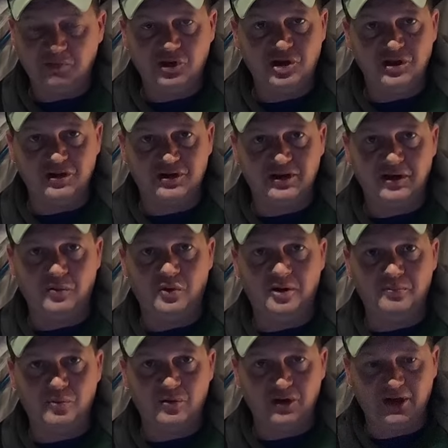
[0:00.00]
you should have stayed
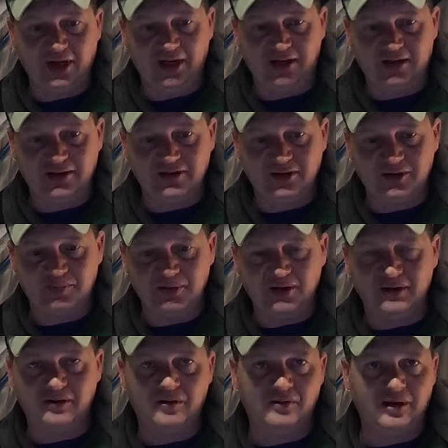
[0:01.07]
one more day because it's
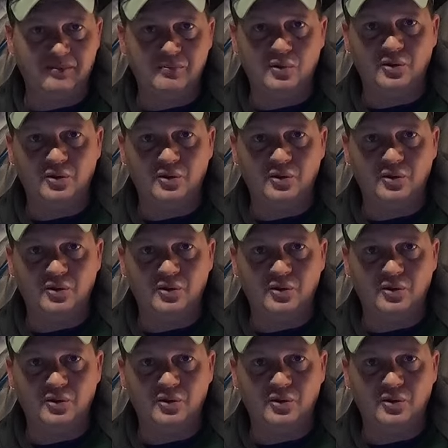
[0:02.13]
been a great